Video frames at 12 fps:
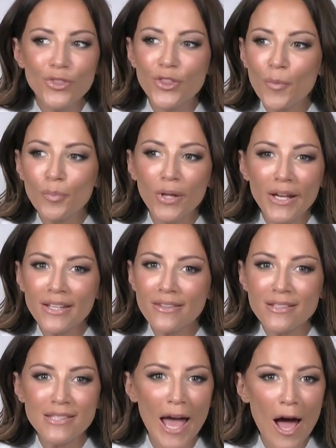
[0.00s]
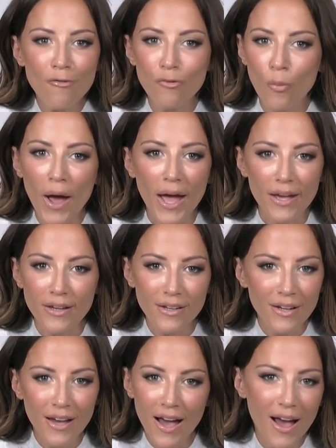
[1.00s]
they're playing this halfway.
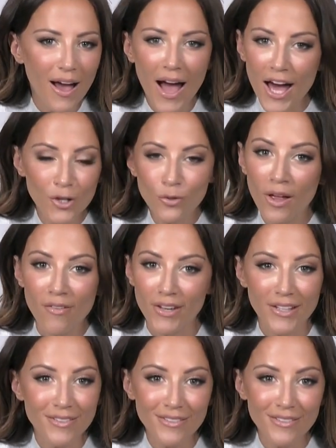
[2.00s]
I don't love it.